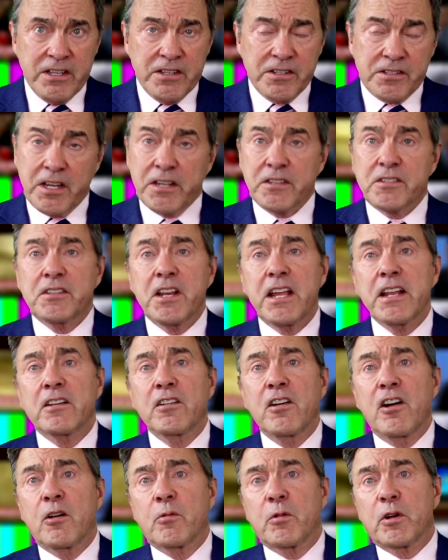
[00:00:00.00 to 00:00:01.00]
Since state
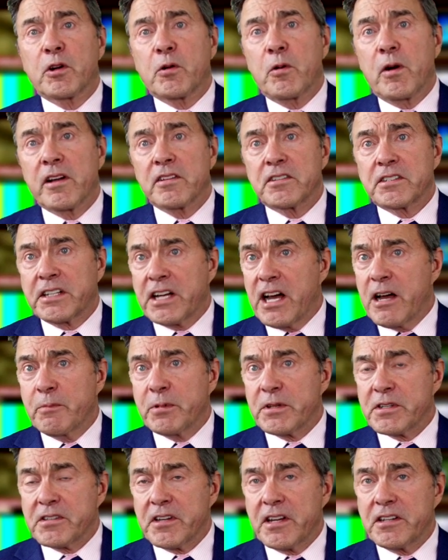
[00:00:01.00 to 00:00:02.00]
law requires
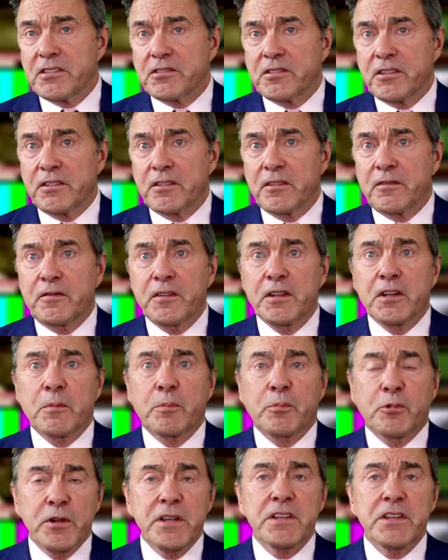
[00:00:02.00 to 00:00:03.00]
compensation to fit a
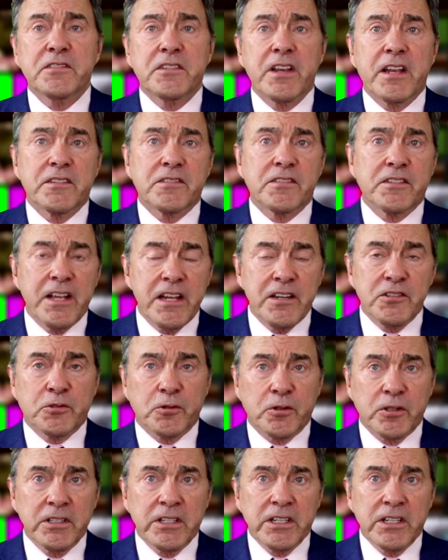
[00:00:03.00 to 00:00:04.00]
preset
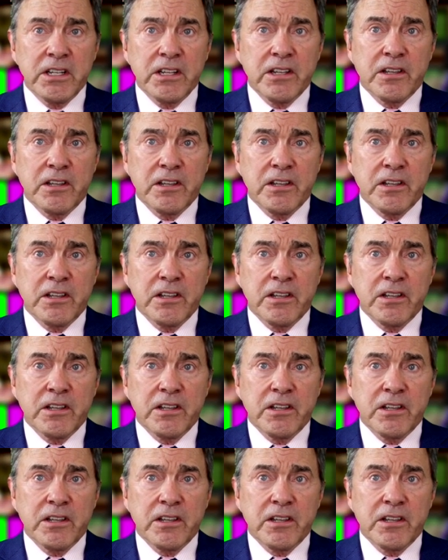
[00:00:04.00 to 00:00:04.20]
schedule,